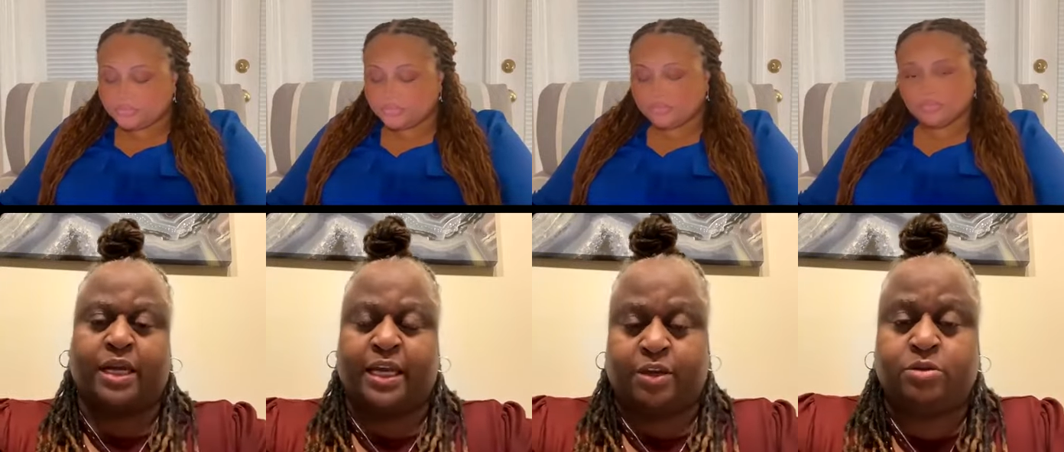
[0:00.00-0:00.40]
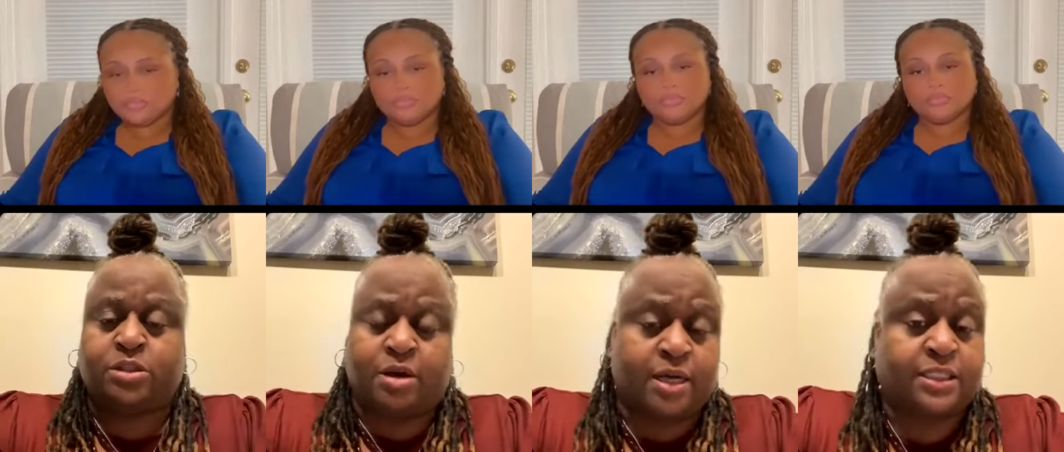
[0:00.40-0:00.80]
Speaker 1: and you
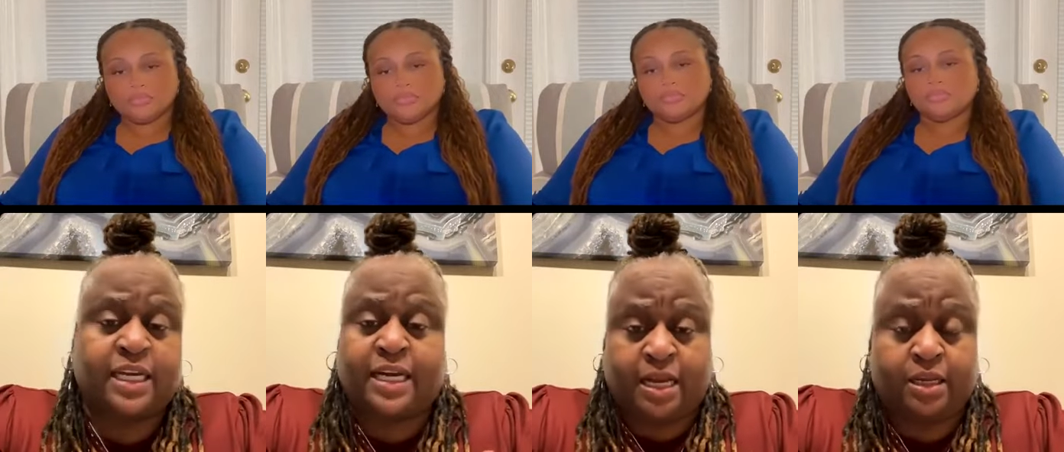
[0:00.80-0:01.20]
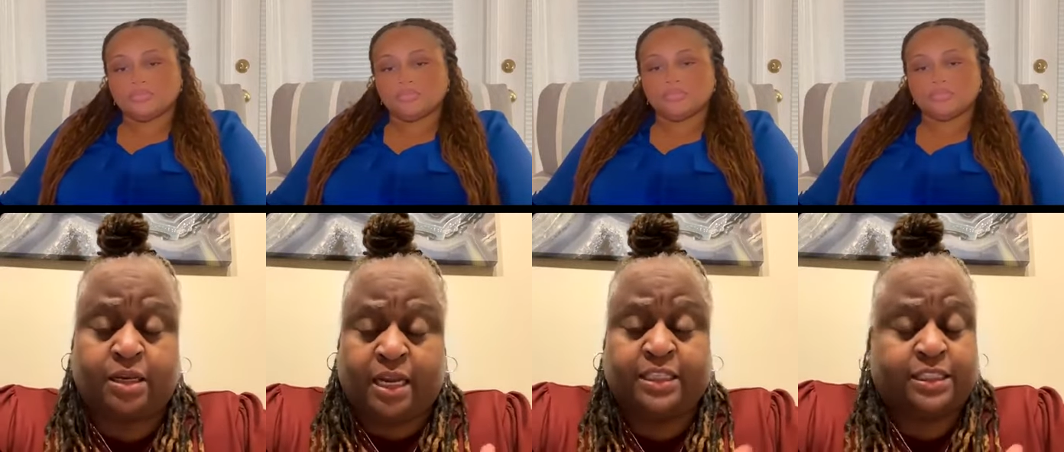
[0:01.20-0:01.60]
start saying I
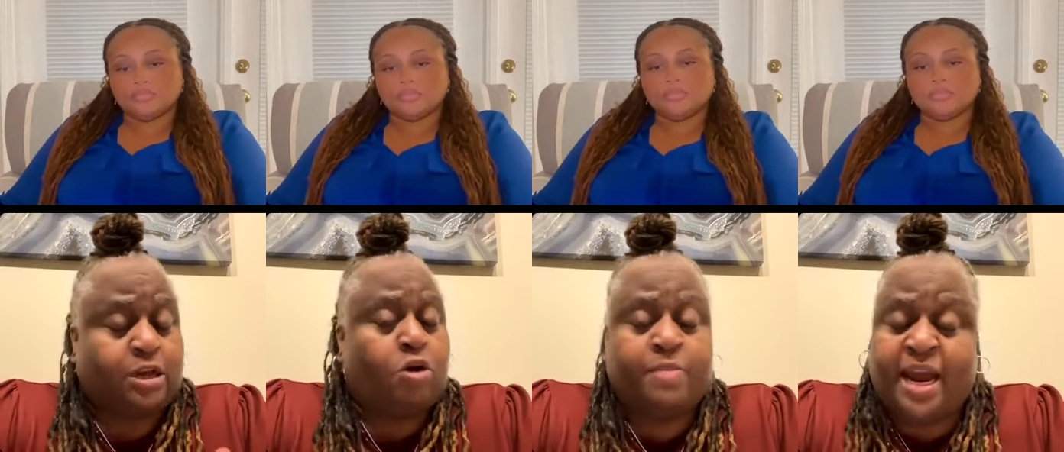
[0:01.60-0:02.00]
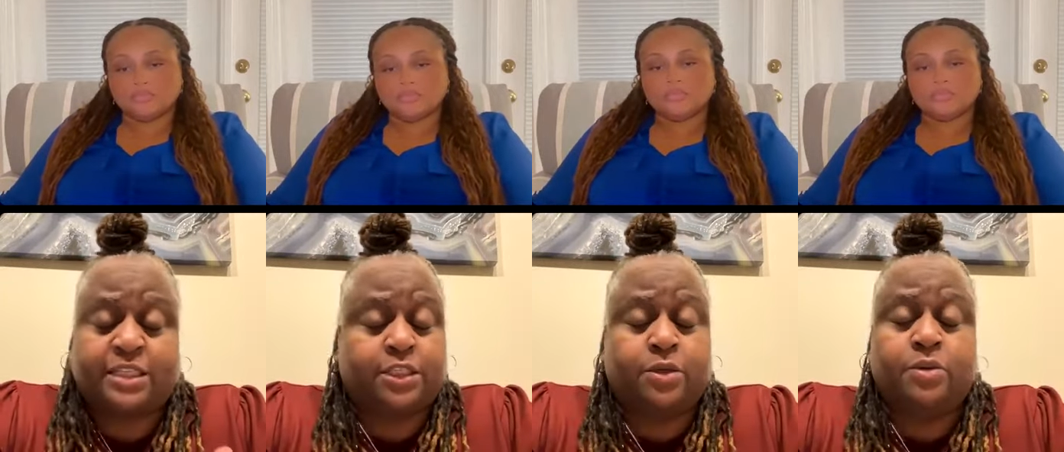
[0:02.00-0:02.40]
go back
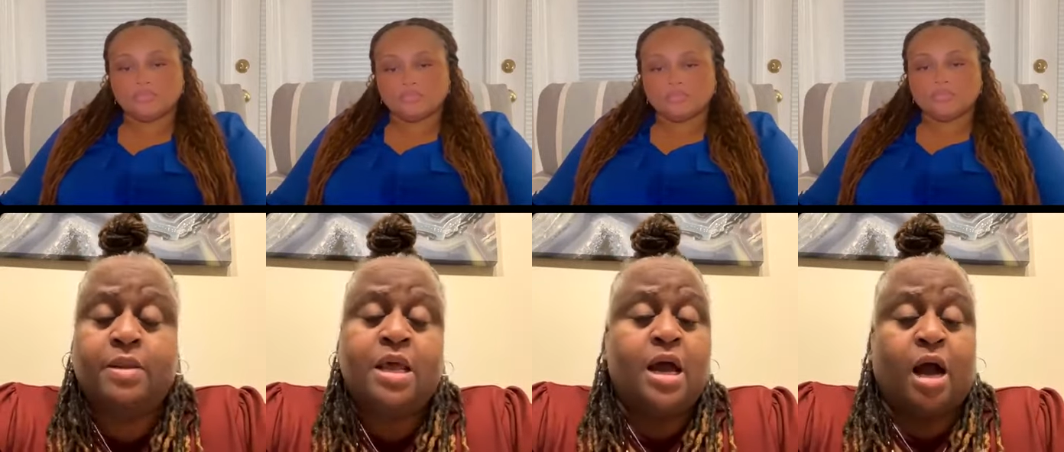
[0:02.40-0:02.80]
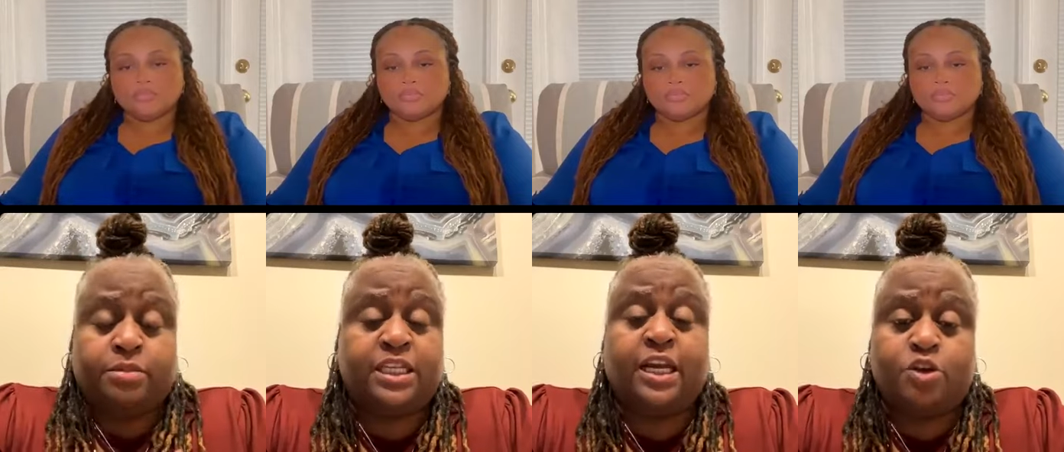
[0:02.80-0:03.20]
to I'm
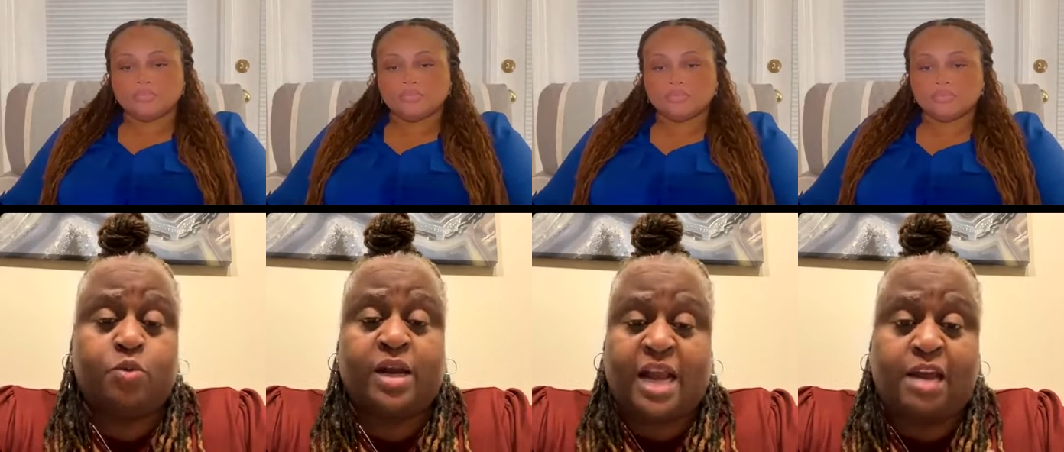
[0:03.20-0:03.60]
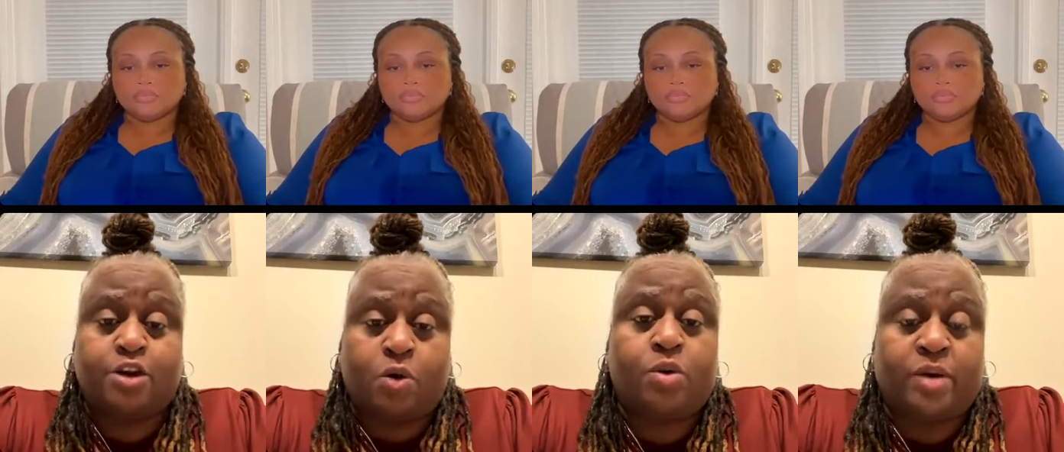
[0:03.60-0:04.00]
telling you what I
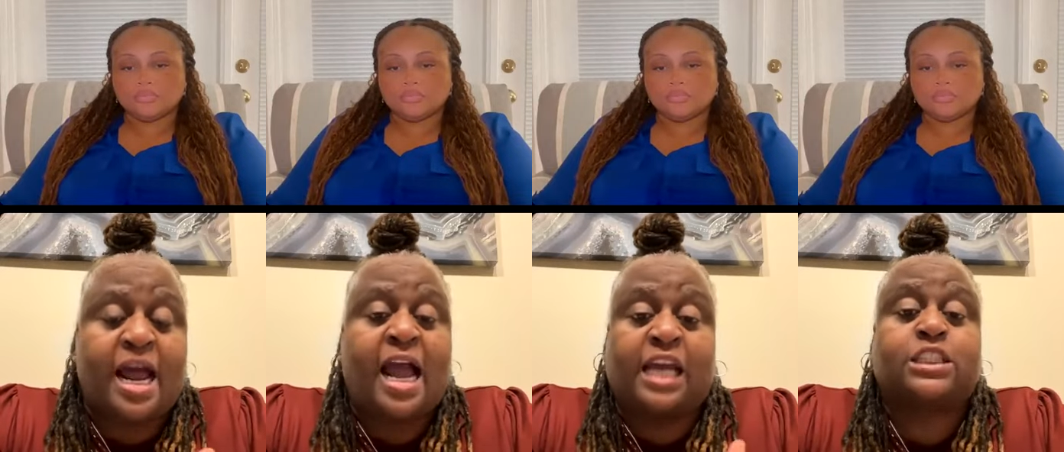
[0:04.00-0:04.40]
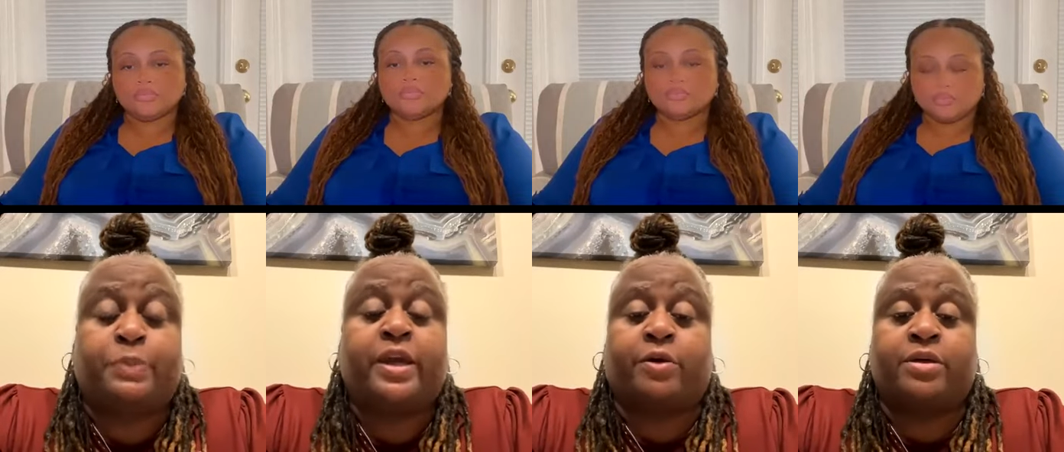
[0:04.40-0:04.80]
know and what I
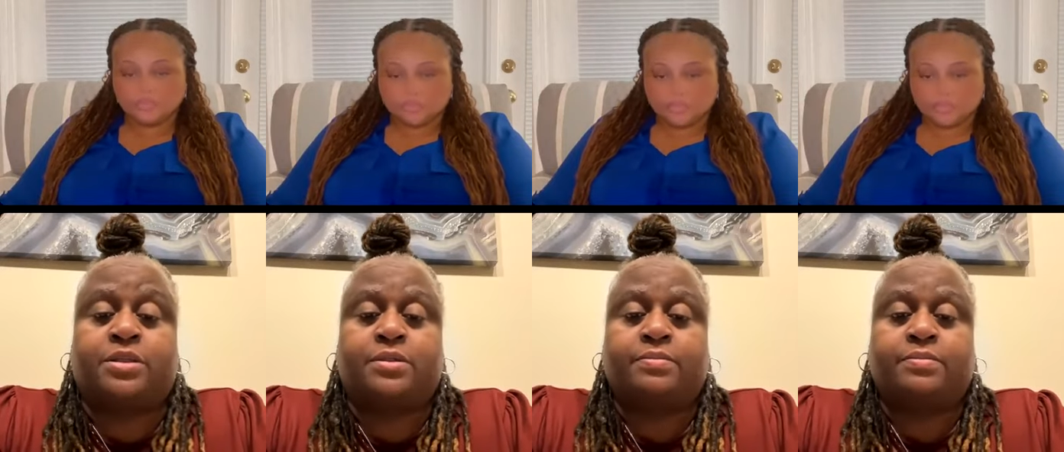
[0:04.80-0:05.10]
experience."